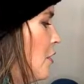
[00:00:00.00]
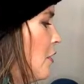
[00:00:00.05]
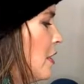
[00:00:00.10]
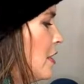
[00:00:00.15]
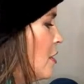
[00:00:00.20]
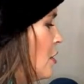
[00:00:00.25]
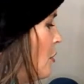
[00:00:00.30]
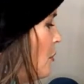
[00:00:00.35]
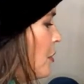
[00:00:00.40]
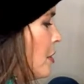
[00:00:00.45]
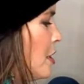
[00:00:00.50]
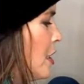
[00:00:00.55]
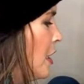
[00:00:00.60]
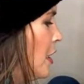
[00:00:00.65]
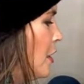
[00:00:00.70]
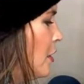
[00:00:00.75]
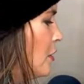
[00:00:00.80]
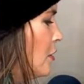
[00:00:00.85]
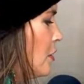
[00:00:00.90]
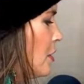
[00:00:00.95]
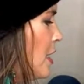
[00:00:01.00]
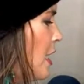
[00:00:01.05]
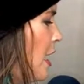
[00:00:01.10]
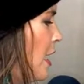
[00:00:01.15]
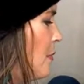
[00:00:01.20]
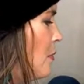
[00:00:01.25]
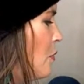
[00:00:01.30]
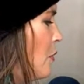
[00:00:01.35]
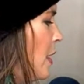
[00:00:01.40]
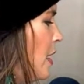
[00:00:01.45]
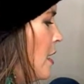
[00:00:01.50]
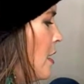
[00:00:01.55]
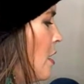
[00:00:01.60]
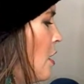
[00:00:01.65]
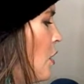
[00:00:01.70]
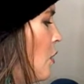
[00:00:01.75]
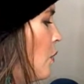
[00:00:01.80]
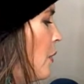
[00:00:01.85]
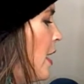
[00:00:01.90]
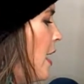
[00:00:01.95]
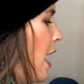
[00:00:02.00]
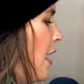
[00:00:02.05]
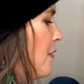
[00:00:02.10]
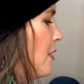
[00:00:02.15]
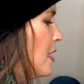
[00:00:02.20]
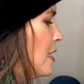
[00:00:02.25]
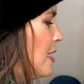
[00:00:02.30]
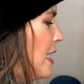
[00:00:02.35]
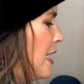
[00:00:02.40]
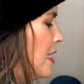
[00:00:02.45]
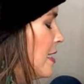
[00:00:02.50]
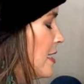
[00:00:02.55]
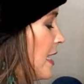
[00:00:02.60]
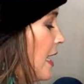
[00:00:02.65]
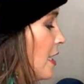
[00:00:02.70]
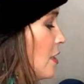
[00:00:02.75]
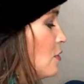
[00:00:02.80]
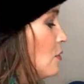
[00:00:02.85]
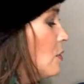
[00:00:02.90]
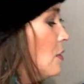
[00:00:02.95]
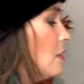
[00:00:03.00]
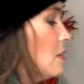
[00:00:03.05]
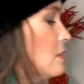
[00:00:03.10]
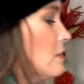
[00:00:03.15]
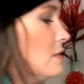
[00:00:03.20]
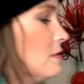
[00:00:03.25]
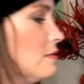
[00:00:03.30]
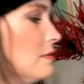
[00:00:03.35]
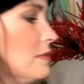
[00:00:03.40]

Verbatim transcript: There is no particular time. We we have a set schedule